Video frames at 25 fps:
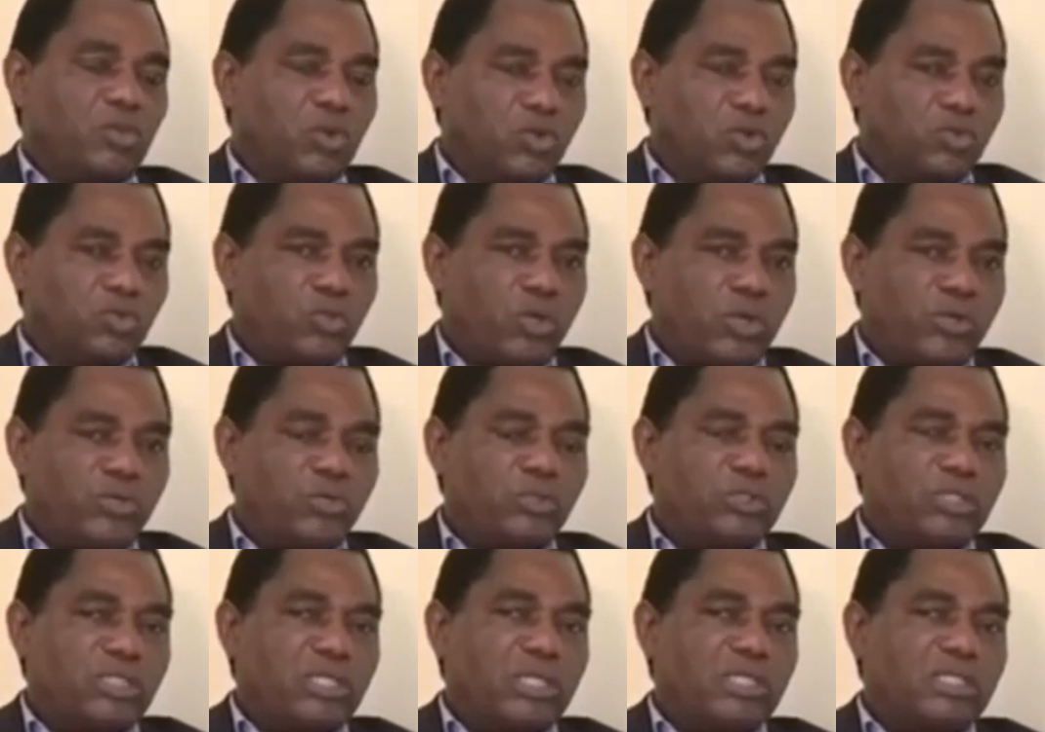Those who are
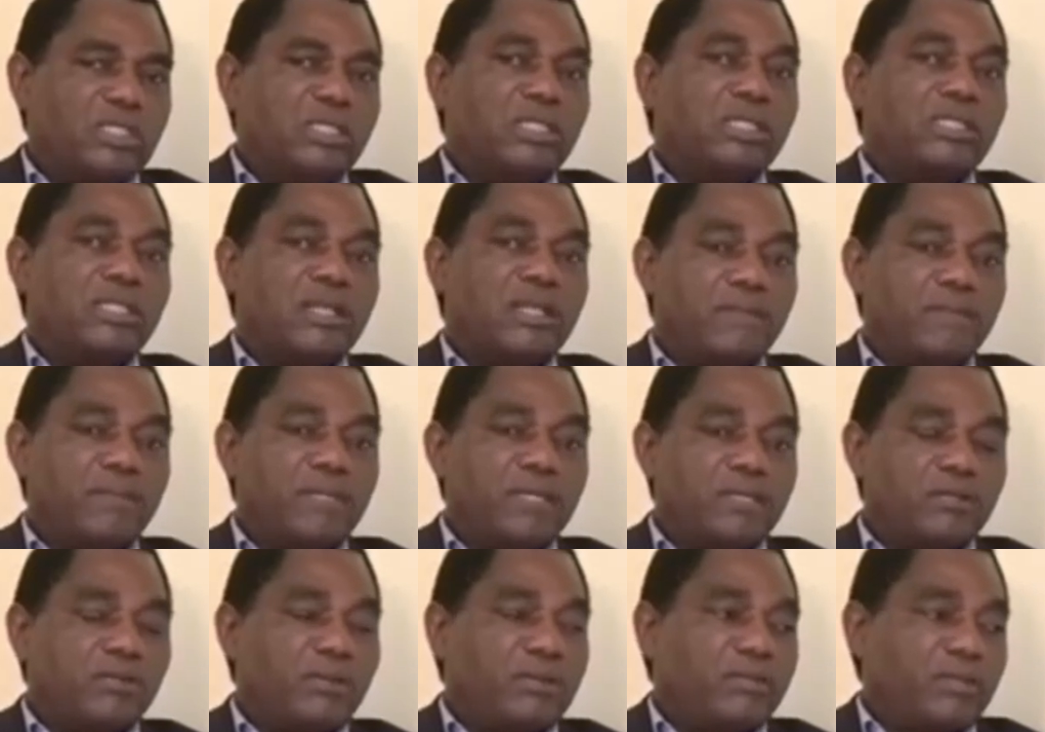using it, they are
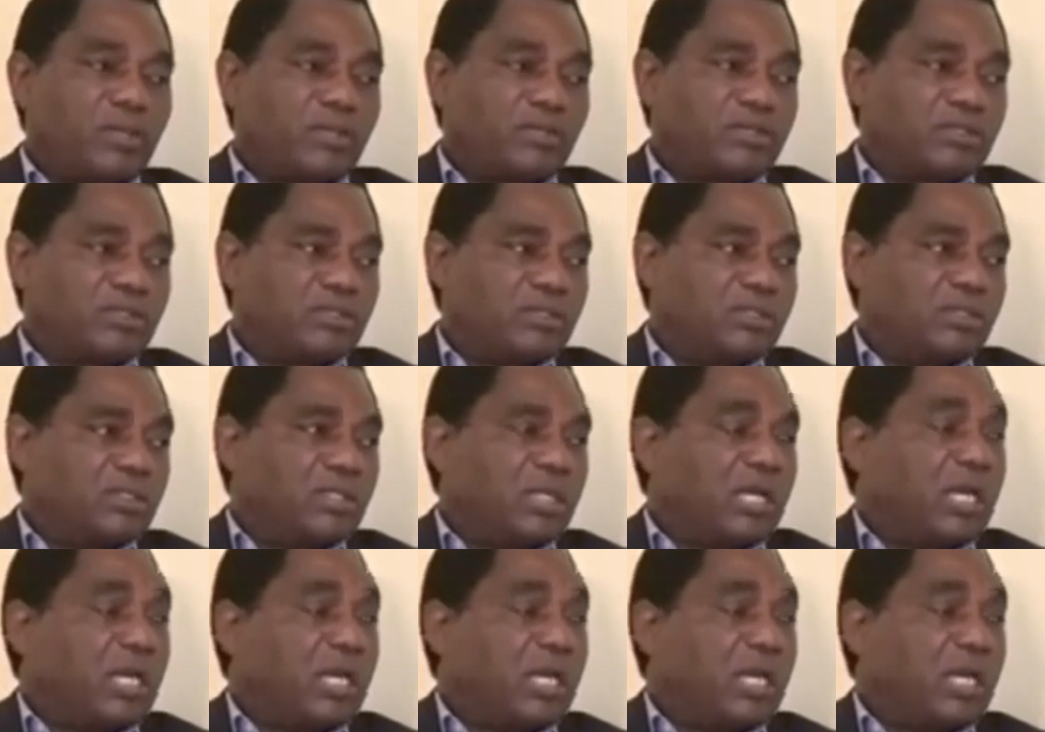being criminals.